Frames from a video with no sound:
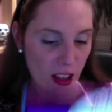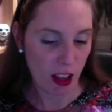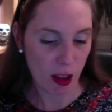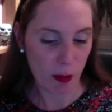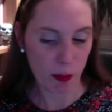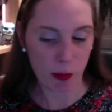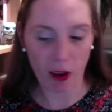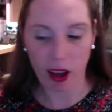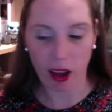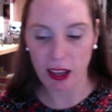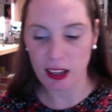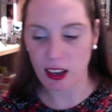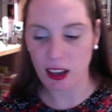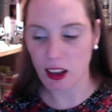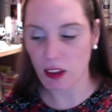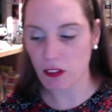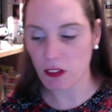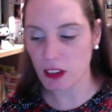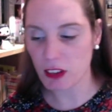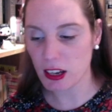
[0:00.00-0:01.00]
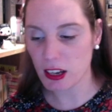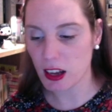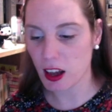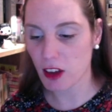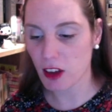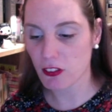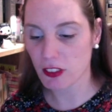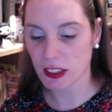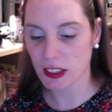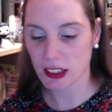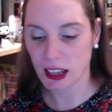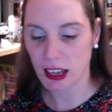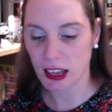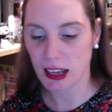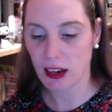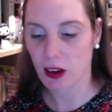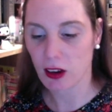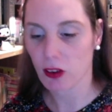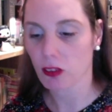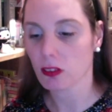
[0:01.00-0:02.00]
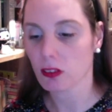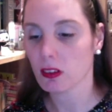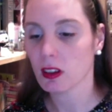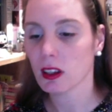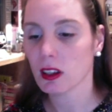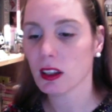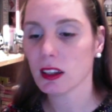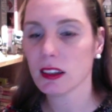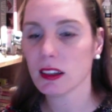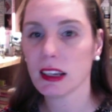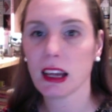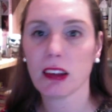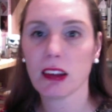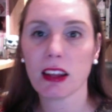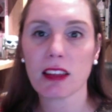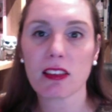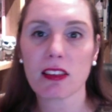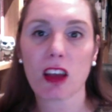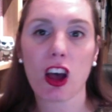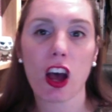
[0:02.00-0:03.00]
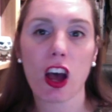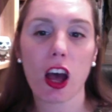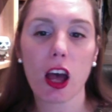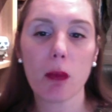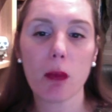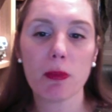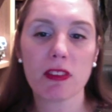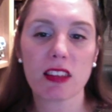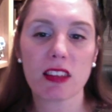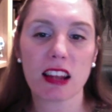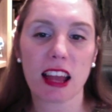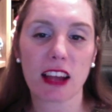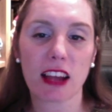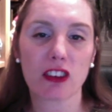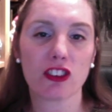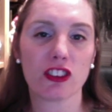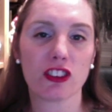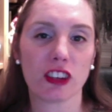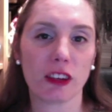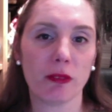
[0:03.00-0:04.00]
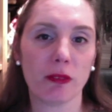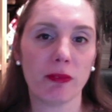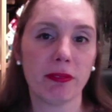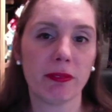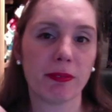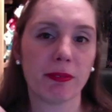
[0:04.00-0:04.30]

by the lovely Laughing Cow. Now there's a herb selection,